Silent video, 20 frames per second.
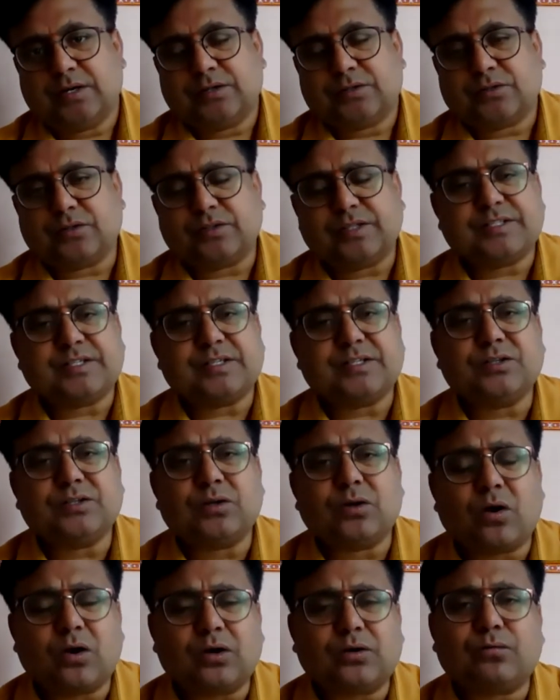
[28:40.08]
So this is
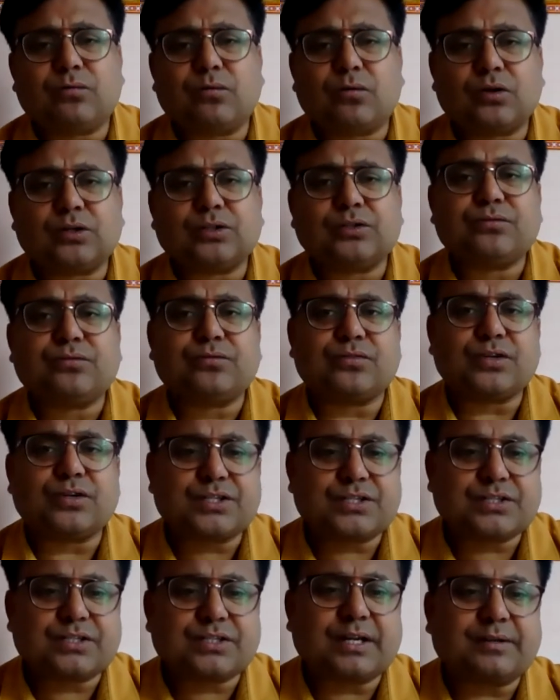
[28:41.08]
not for the
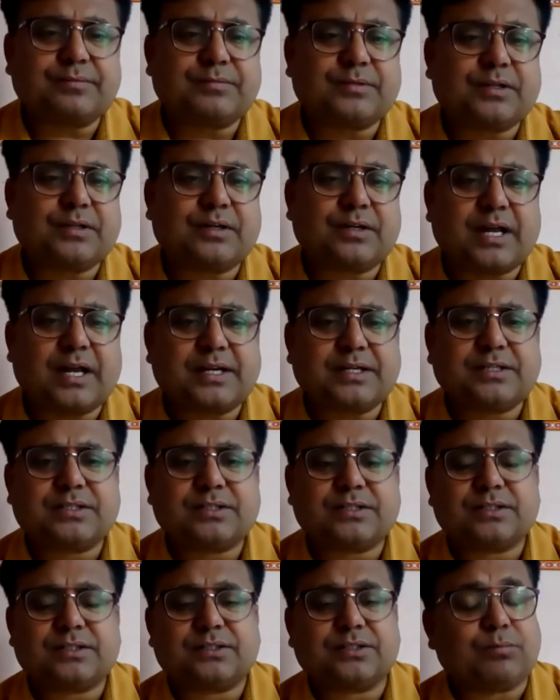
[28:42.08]
first time the
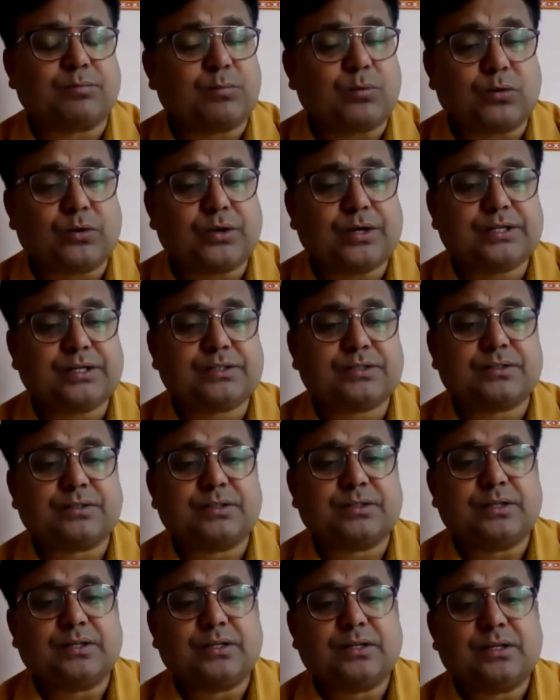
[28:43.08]
writer, the poet,
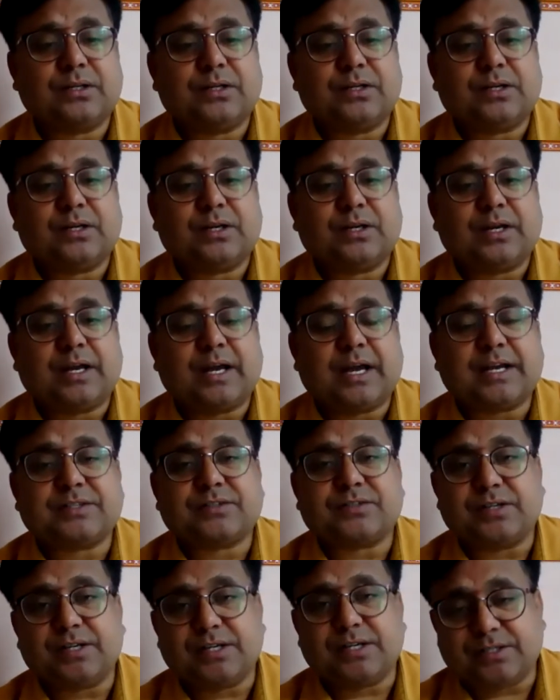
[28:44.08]

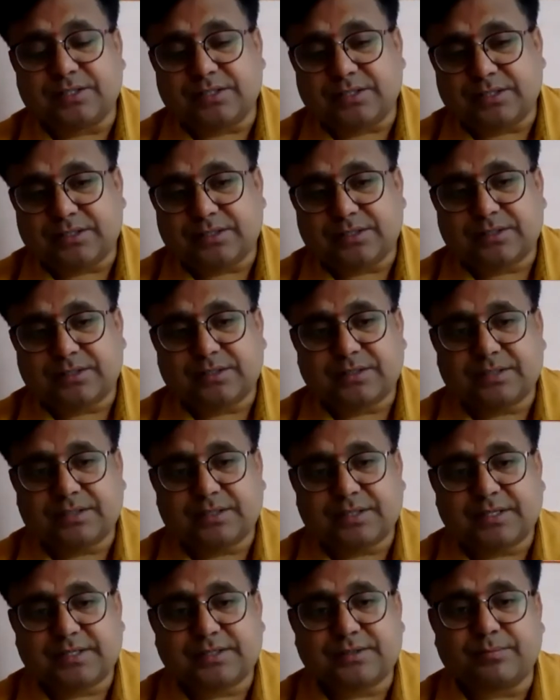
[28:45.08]
has written
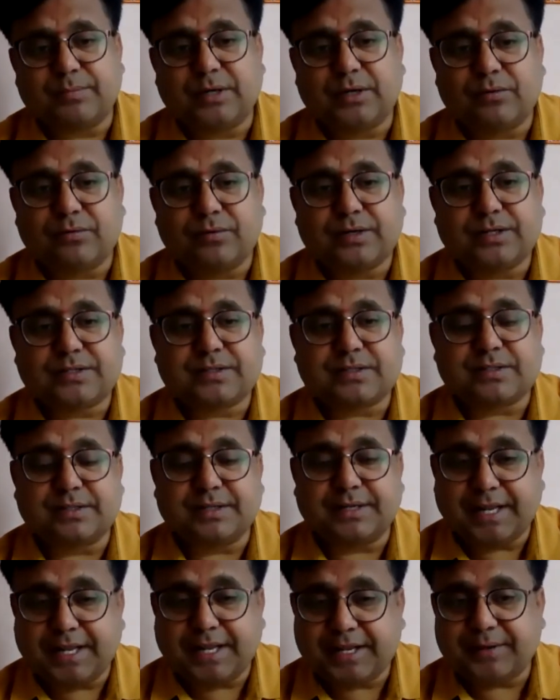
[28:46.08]
his beloved's
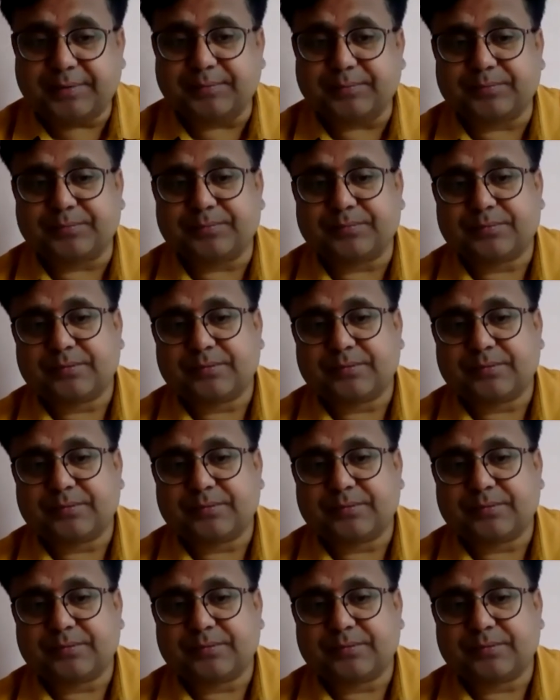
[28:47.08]
name